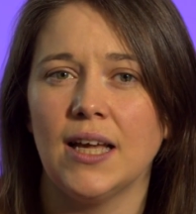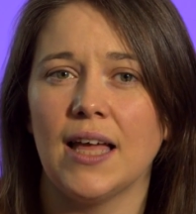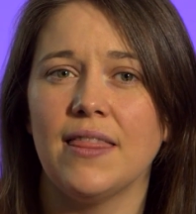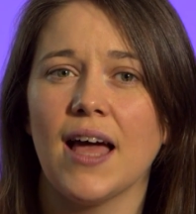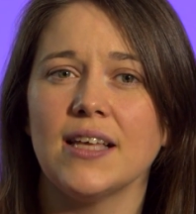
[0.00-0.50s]

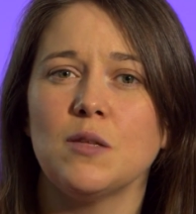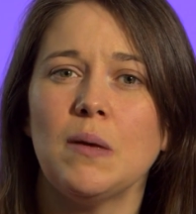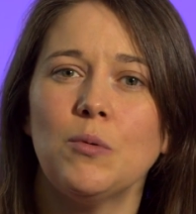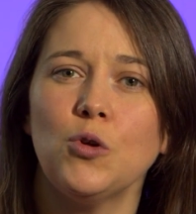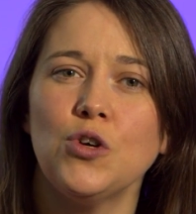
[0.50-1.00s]
And that is the
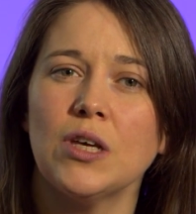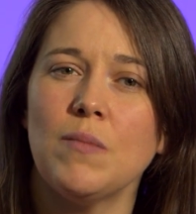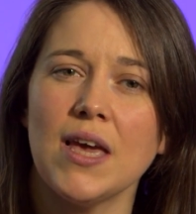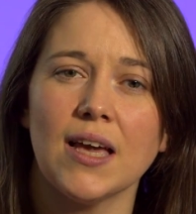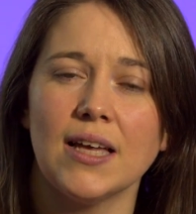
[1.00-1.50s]
people who can
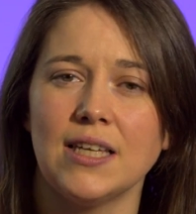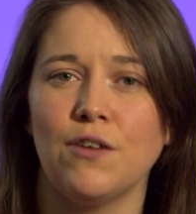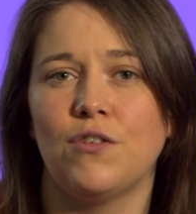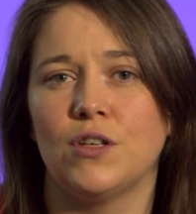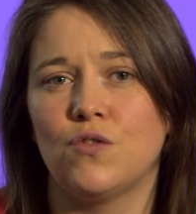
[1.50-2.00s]
make a
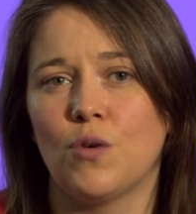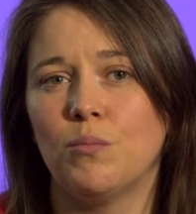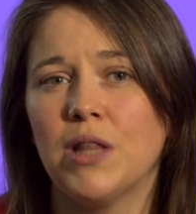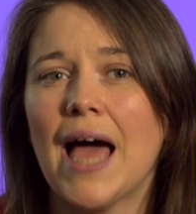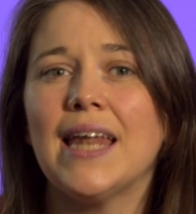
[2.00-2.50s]
difference, from
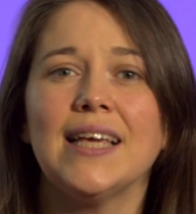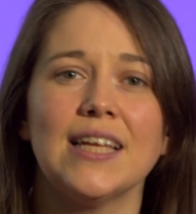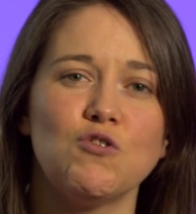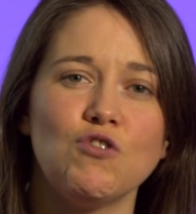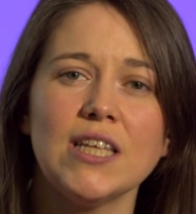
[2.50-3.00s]
planning
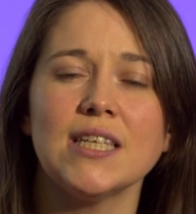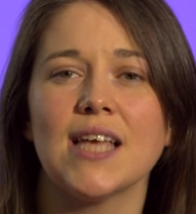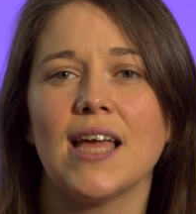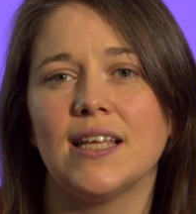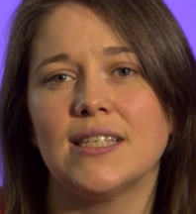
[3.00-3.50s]
and
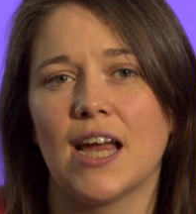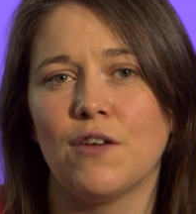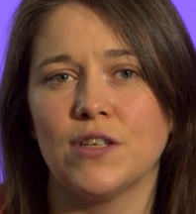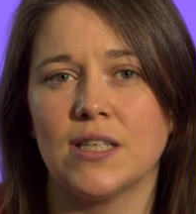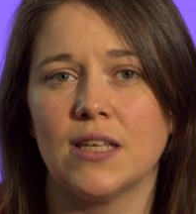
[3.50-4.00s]
redesigning
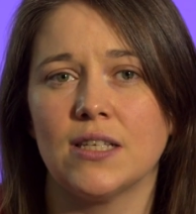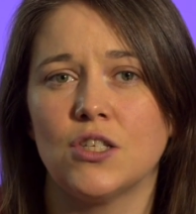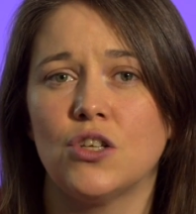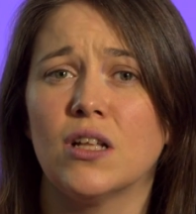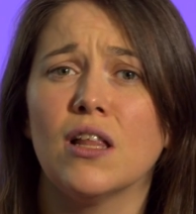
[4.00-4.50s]
services
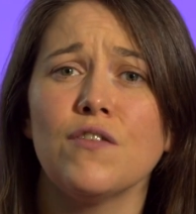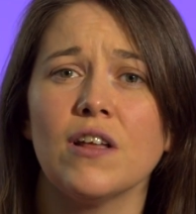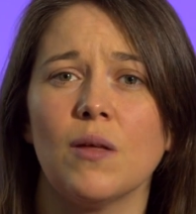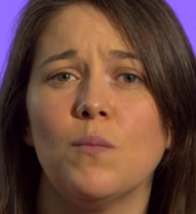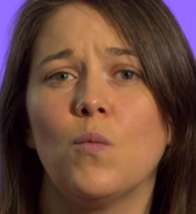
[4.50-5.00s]
to
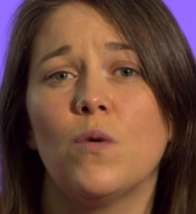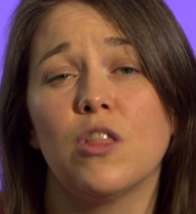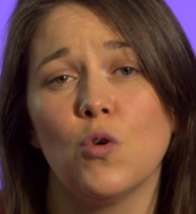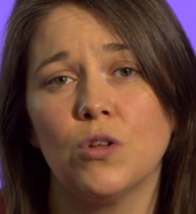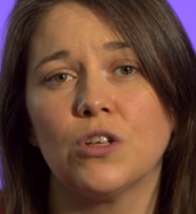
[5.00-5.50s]
delivering them
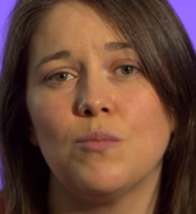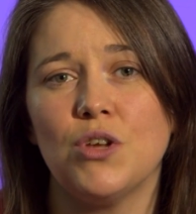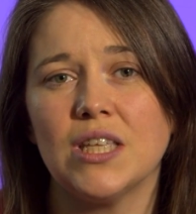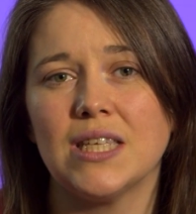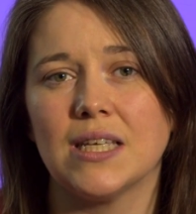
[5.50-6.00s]
with local
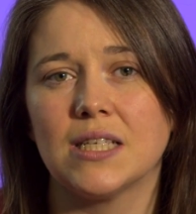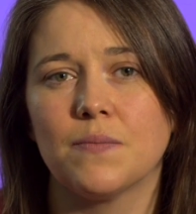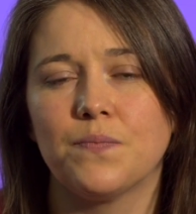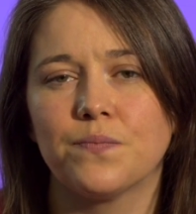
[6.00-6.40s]
communities.